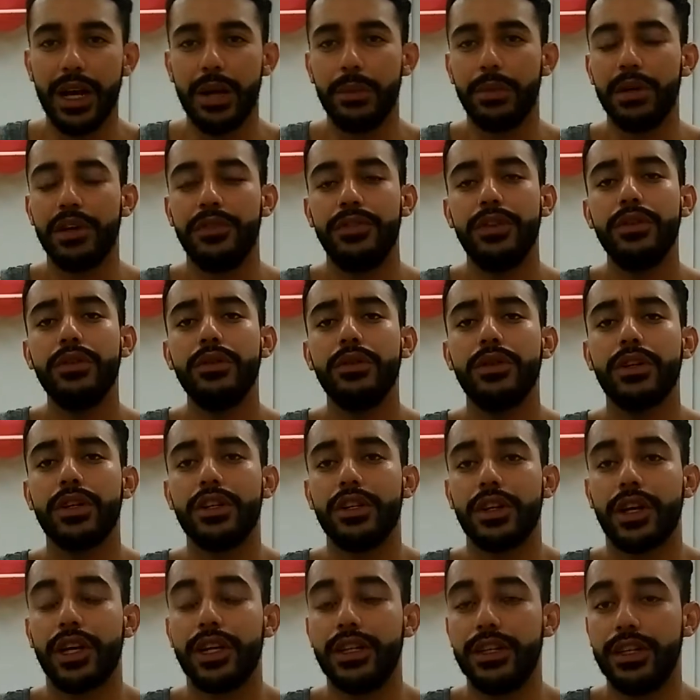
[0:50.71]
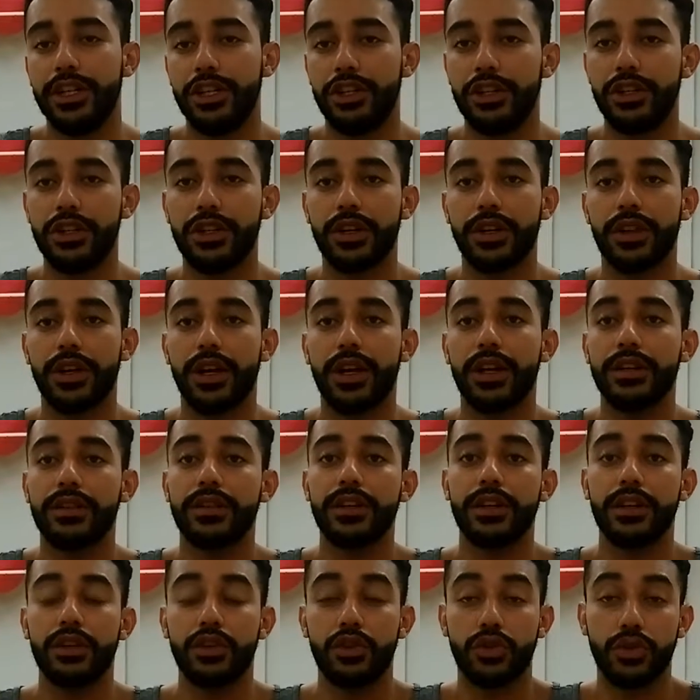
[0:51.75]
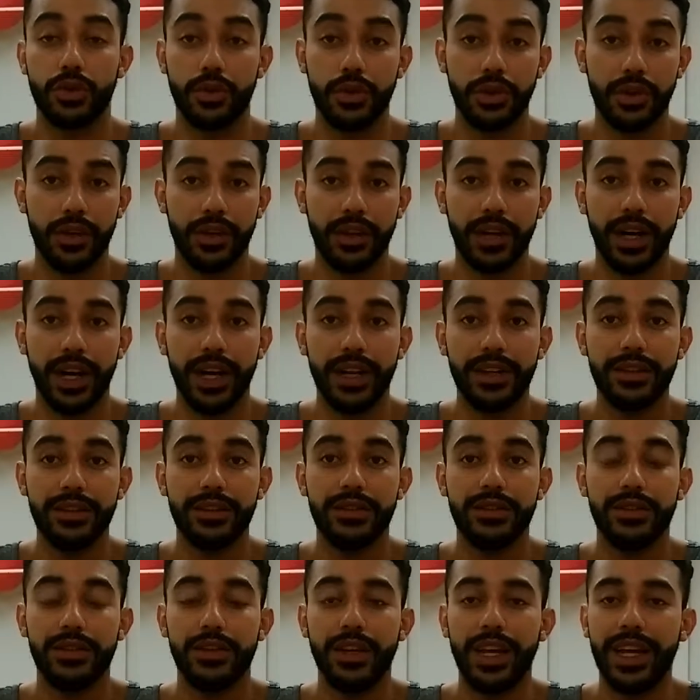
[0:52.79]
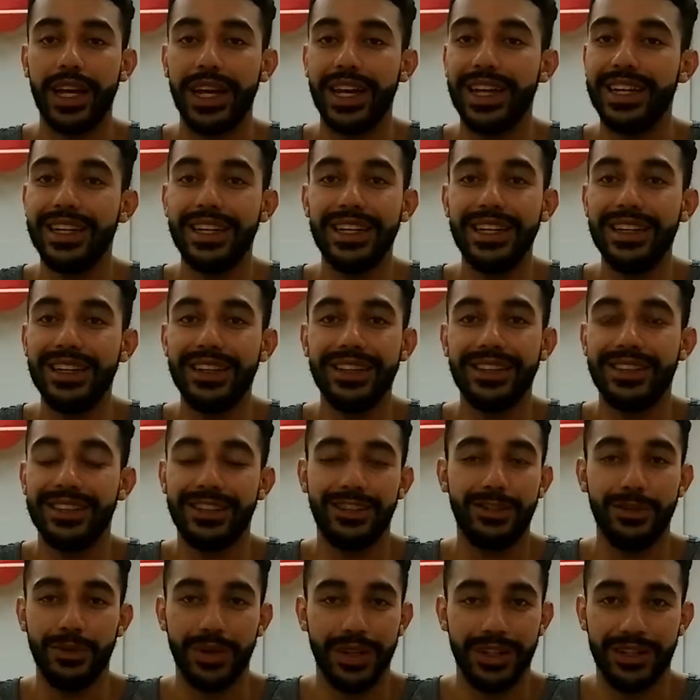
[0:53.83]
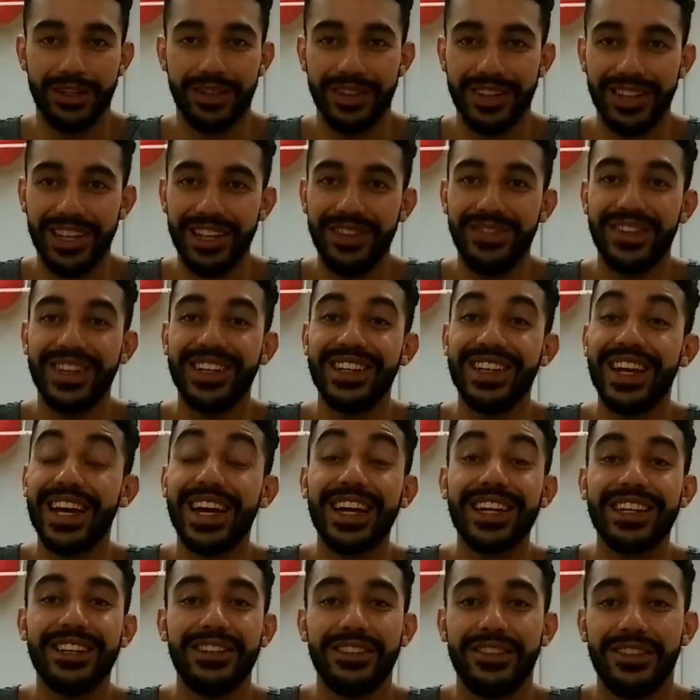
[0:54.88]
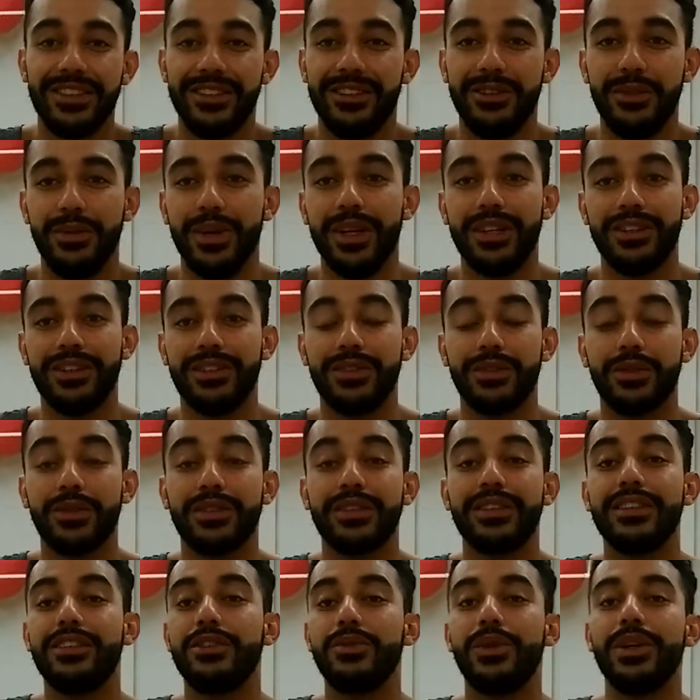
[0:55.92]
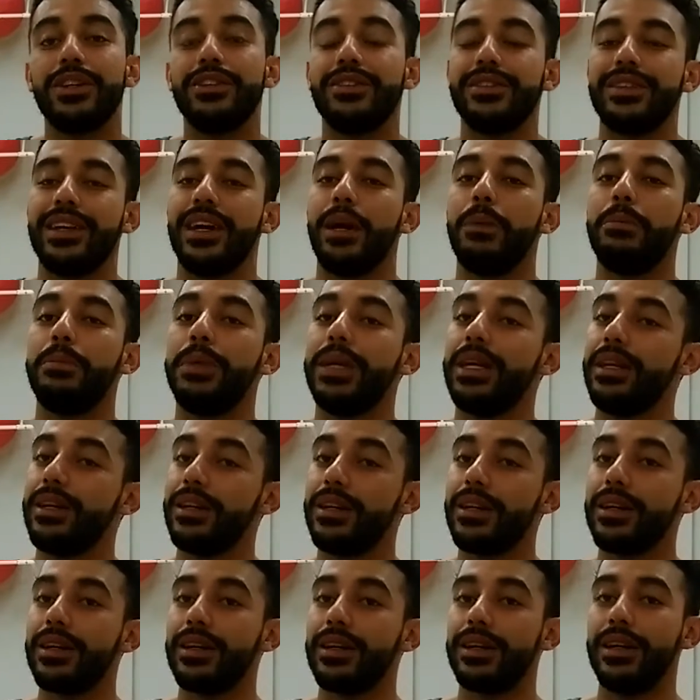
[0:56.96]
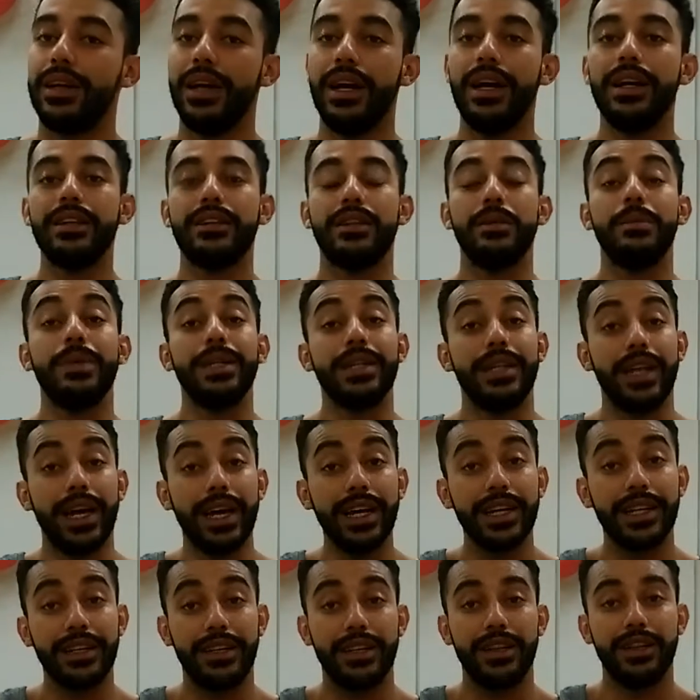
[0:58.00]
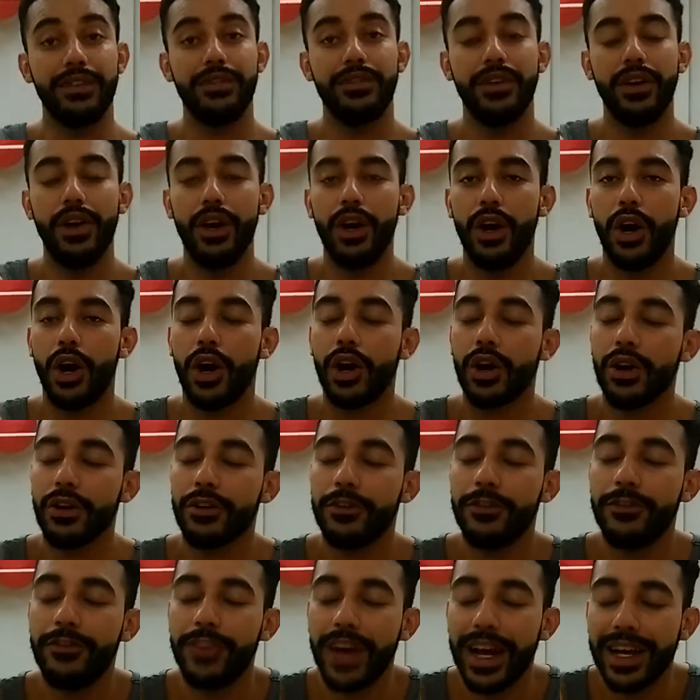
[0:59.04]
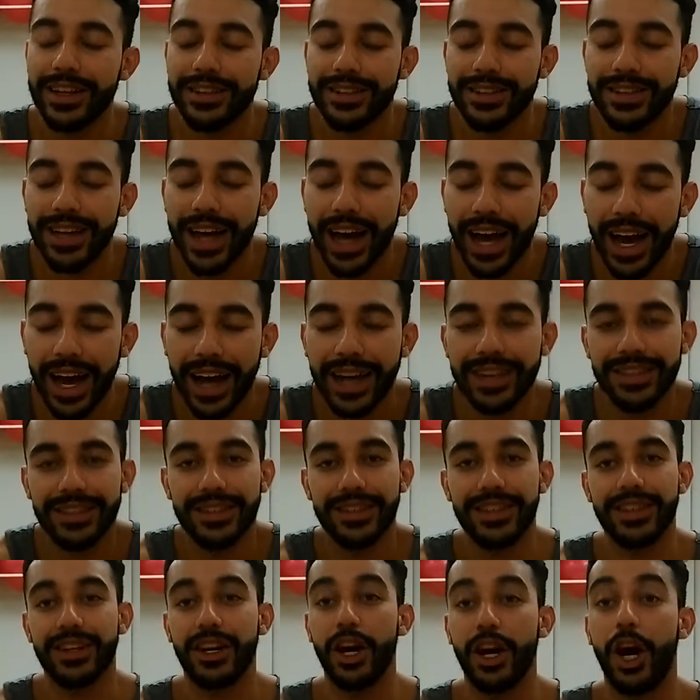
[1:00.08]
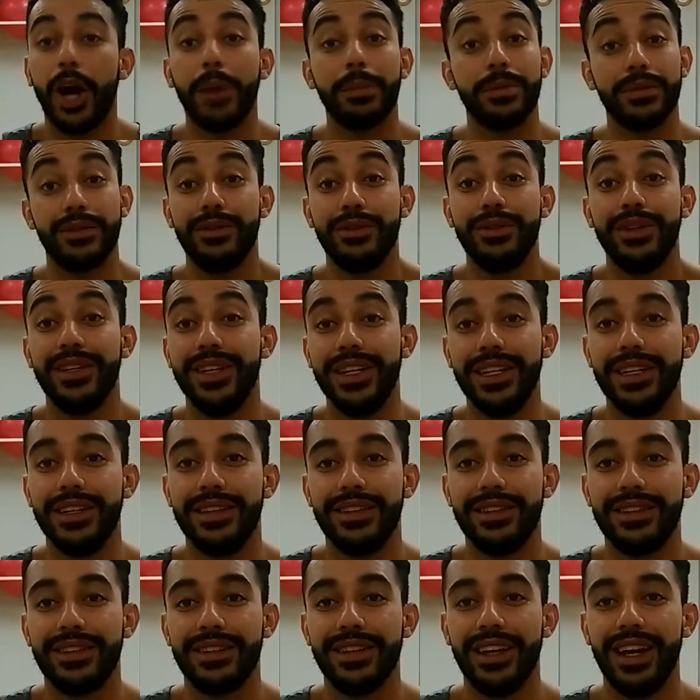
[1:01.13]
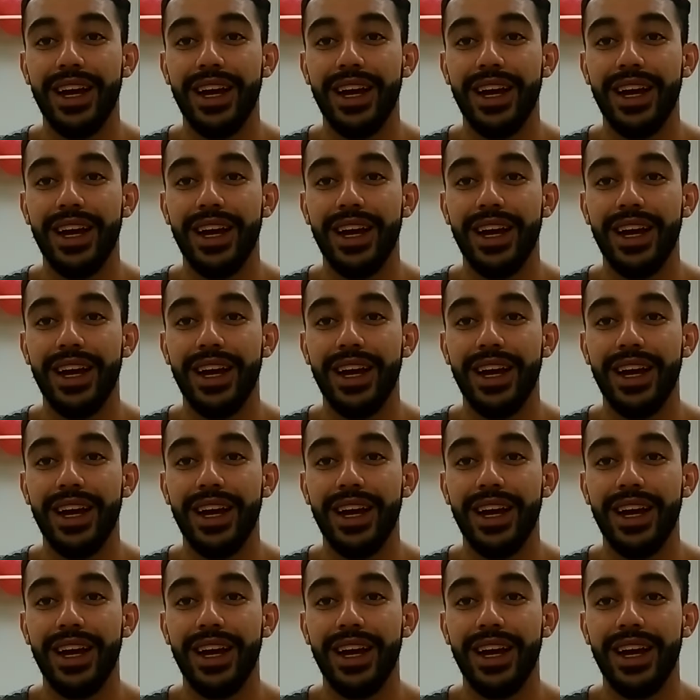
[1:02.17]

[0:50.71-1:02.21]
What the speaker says: But if you can condition your thoughts and control your thoughts, any situation, even negative situations or situations that appear to be negative, are fantastic opportunities.